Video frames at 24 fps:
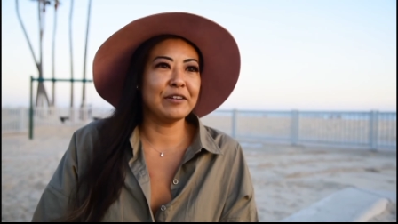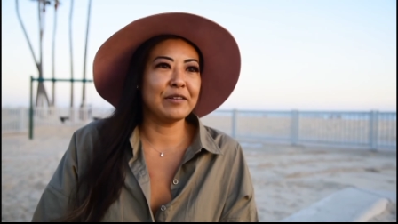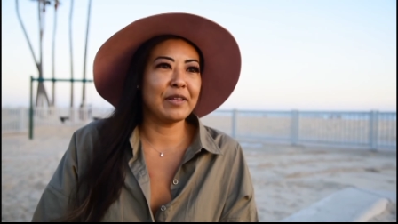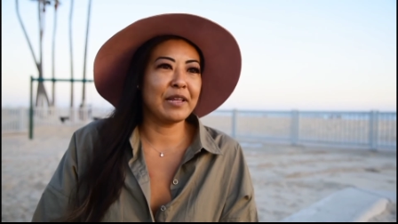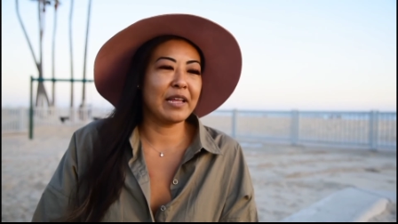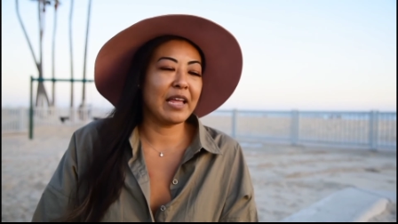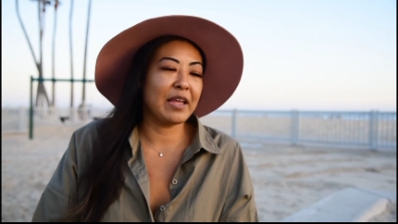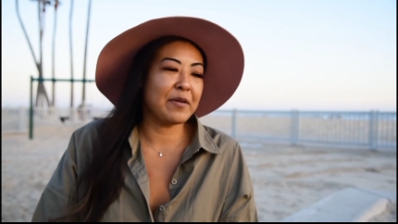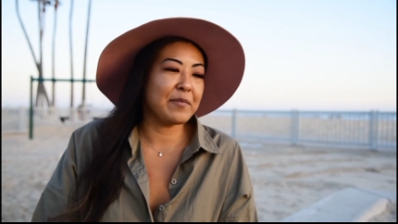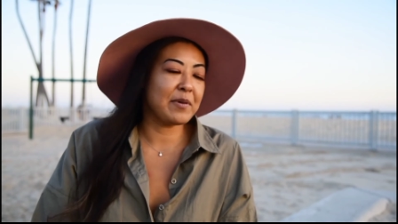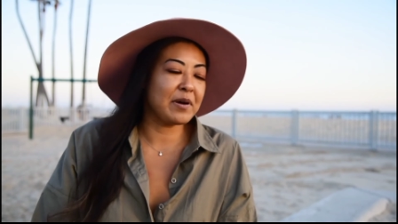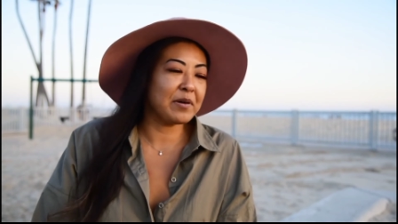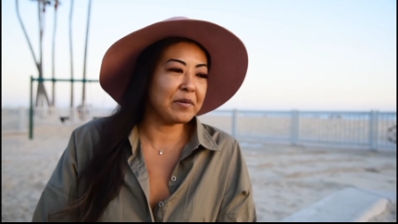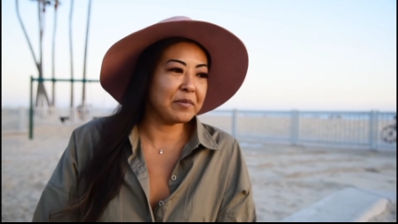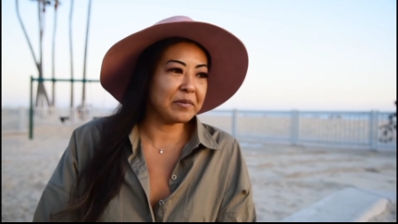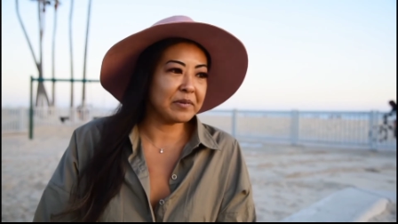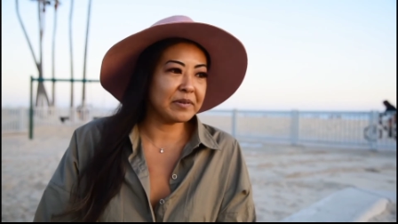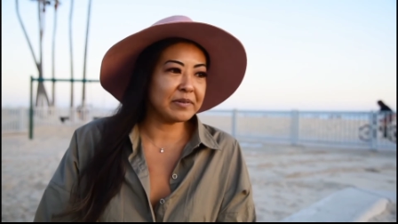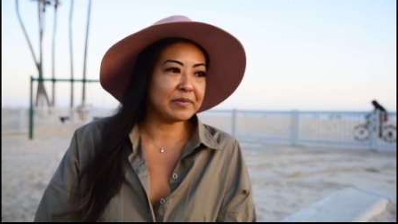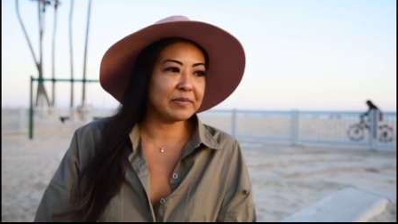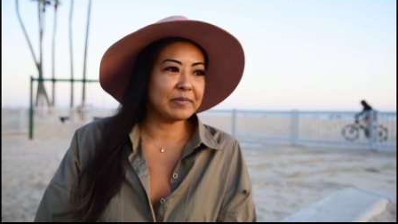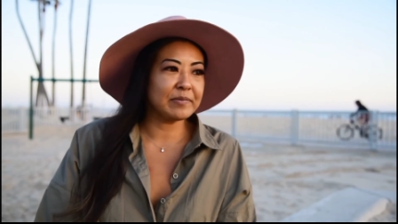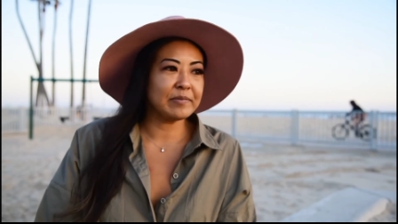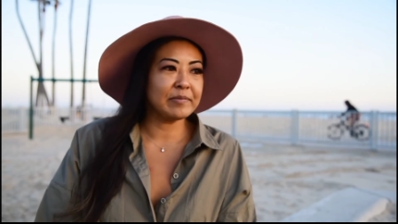They came out,
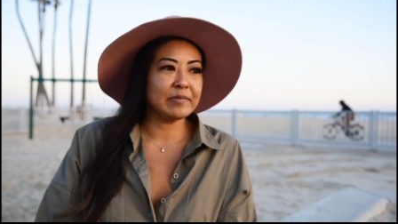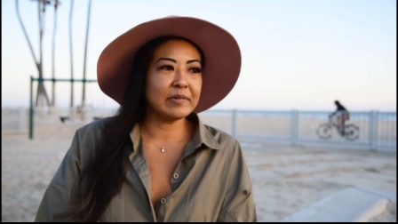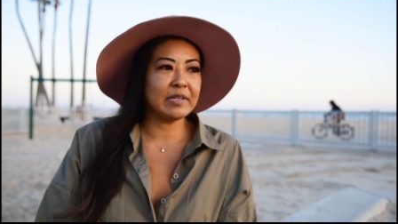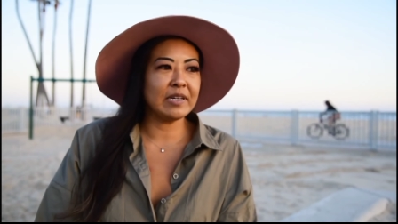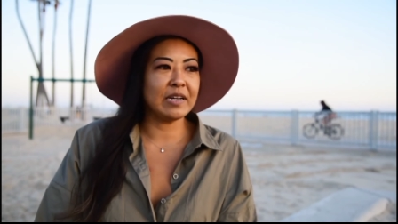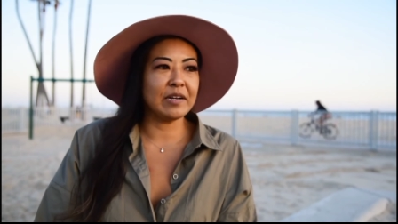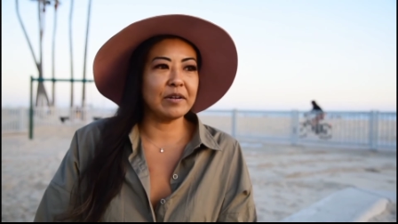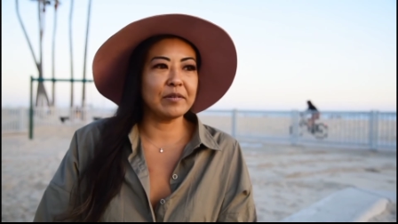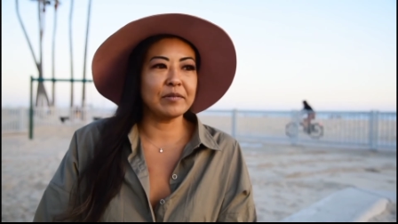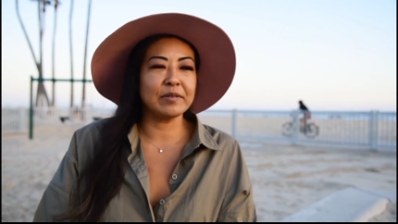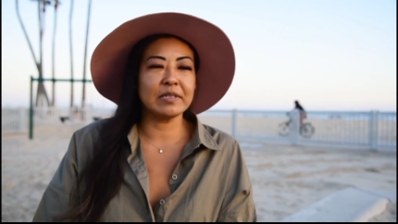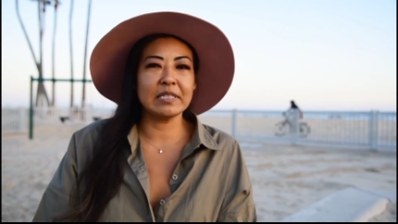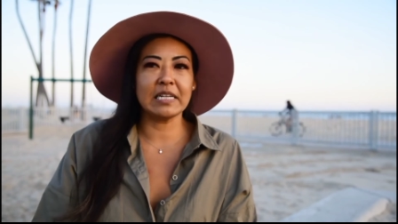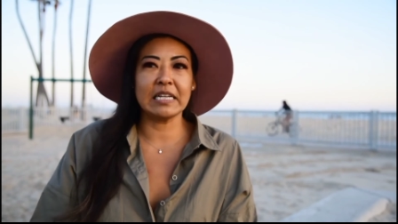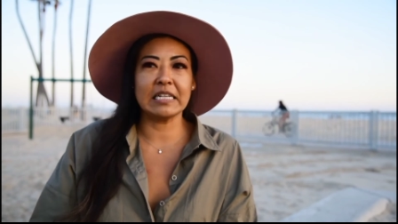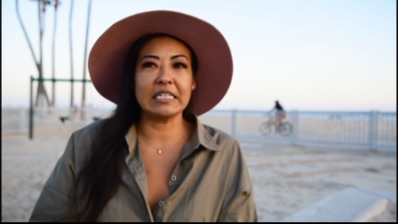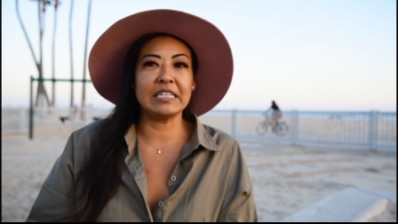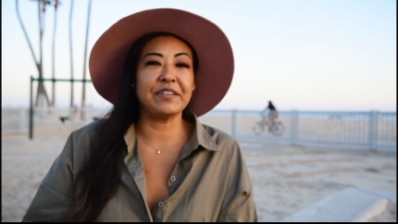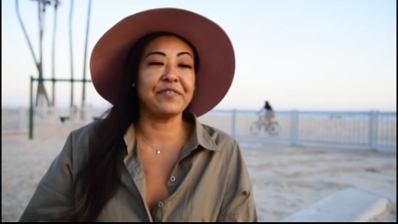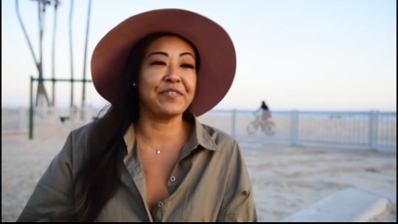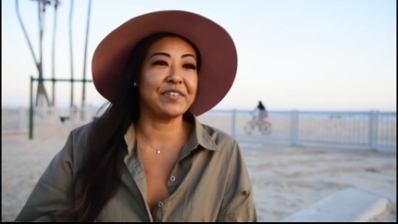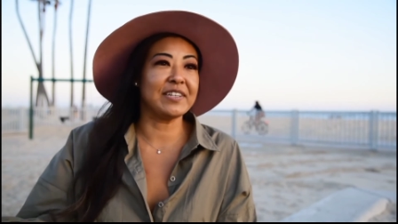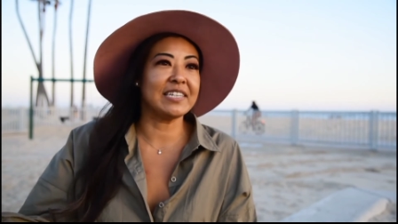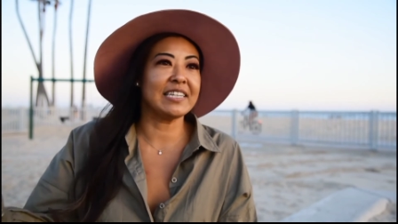you know,
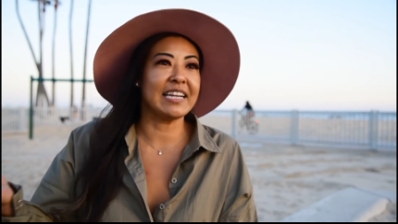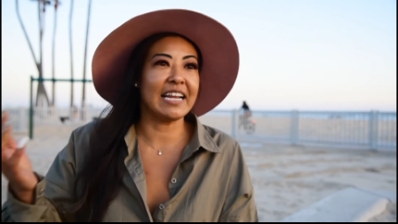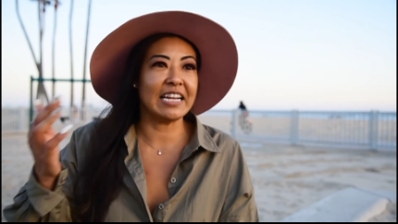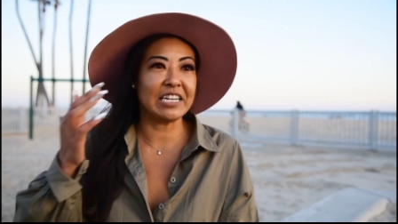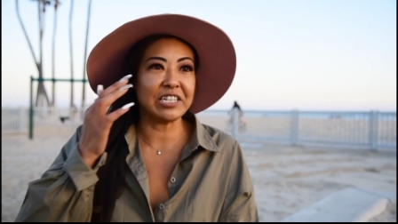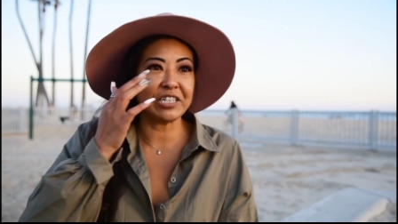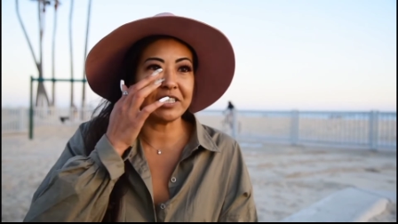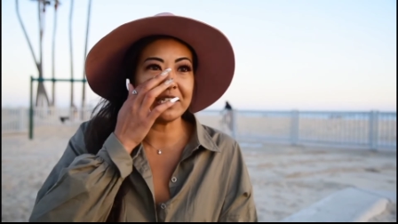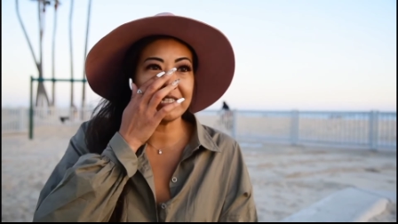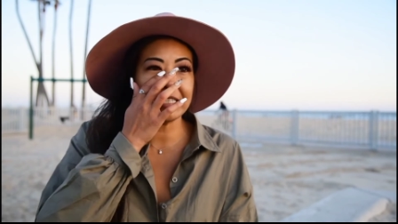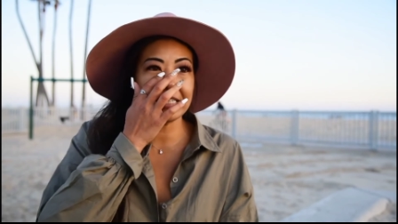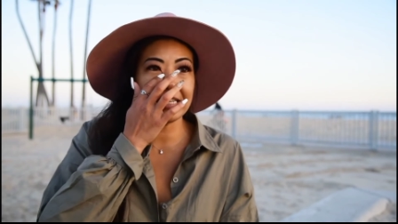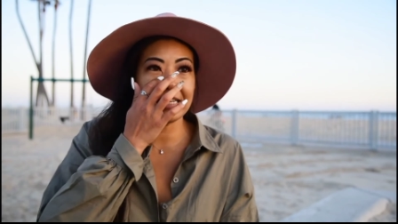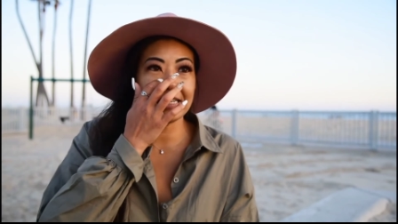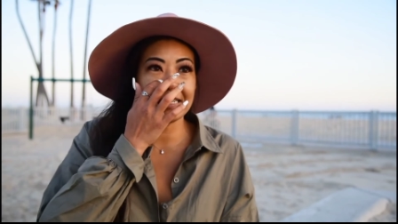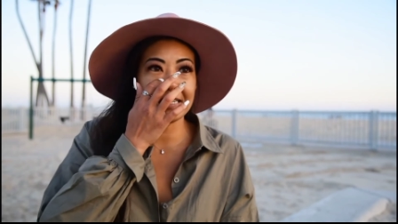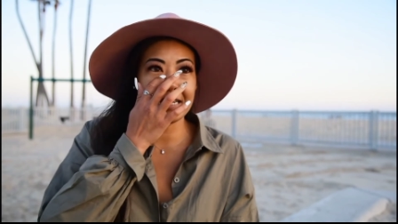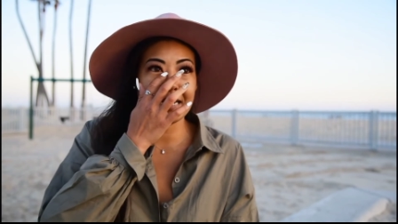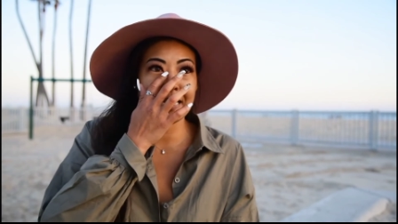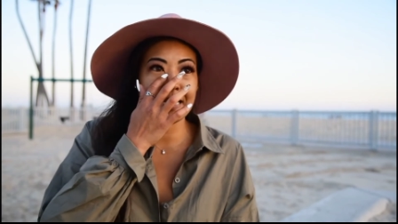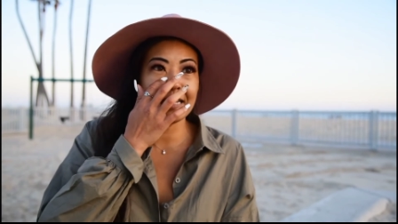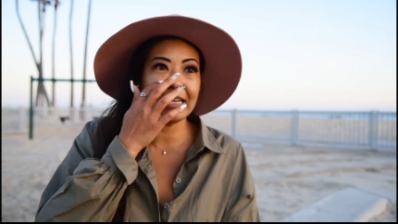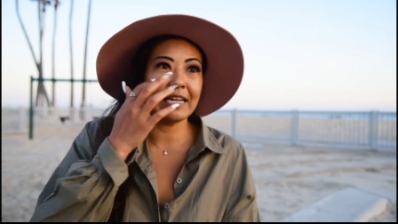different ages and